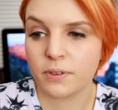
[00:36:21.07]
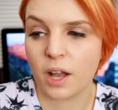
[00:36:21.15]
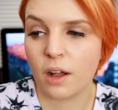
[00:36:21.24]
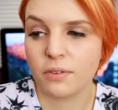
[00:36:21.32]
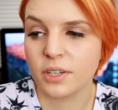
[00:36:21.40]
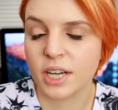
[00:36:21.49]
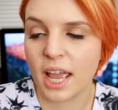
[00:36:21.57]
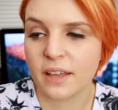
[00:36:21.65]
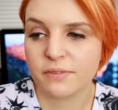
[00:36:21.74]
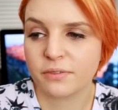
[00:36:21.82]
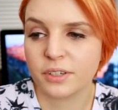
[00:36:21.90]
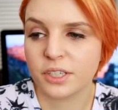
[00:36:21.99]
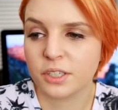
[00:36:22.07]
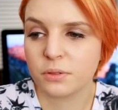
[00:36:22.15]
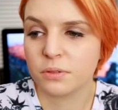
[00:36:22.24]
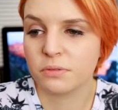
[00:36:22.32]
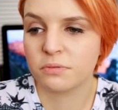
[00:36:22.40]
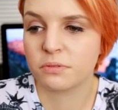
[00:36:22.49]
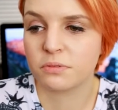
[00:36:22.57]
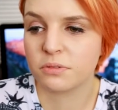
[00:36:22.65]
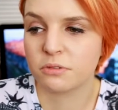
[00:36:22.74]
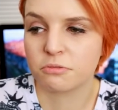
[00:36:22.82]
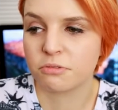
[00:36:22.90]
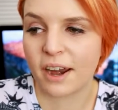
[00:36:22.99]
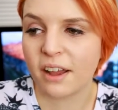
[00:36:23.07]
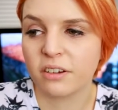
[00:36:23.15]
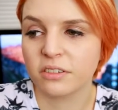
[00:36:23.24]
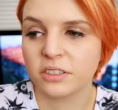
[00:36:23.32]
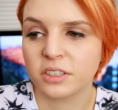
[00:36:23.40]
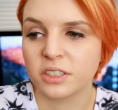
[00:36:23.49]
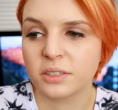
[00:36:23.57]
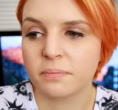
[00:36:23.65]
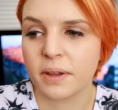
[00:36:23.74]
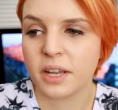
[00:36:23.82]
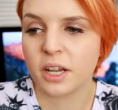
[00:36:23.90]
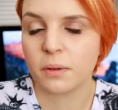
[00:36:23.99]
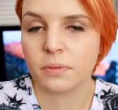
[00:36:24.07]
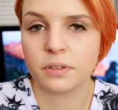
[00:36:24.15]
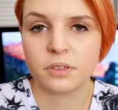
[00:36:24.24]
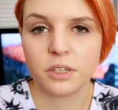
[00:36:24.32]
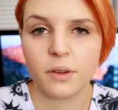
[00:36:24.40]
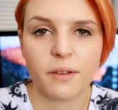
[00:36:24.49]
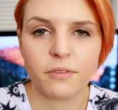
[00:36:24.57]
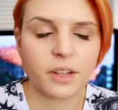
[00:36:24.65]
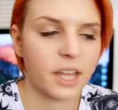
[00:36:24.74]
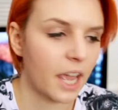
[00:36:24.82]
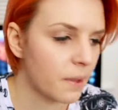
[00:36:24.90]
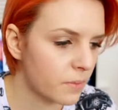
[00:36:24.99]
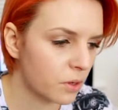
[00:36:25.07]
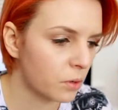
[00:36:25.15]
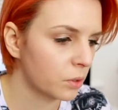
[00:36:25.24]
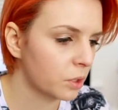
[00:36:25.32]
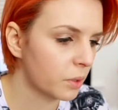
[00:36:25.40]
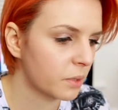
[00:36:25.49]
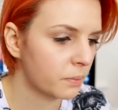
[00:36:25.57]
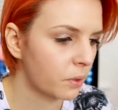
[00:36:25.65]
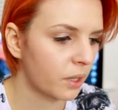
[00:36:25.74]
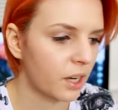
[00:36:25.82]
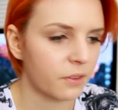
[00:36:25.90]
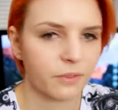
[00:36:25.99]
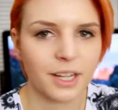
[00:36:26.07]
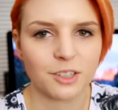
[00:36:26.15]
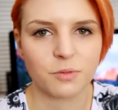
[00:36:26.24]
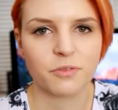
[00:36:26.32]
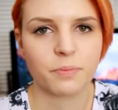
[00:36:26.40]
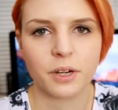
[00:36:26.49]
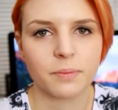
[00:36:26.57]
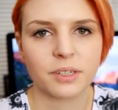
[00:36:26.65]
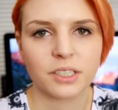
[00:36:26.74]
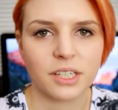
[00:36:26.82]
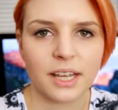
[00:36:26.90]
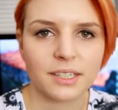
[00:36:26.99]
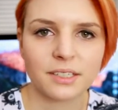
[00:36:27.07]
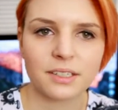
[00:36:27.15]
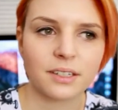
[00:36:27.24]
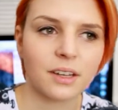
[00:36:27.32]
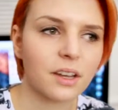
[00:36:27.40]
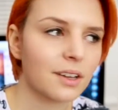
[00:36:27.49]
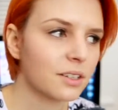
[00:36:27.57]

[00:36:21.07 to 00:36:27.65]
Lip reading: covered every sort of ground that makeup can do. Every chemical that we can put on our face, we've pretty much tested.